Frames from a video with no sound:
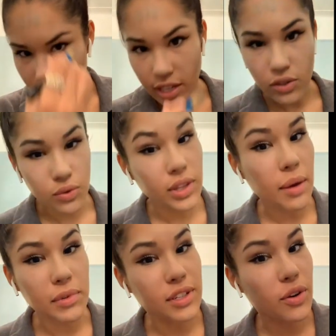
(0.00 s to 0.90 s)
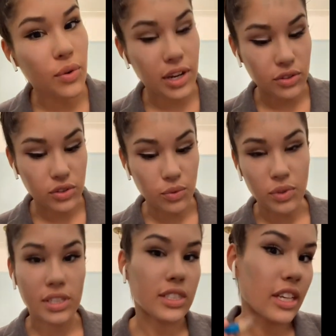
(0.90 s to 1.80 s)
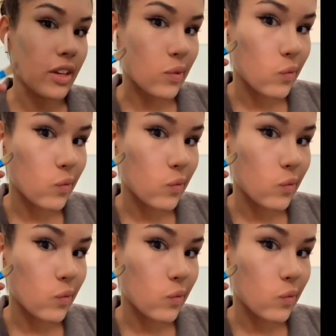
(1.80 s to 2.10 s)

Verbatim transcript: and you let me know what else you want to say.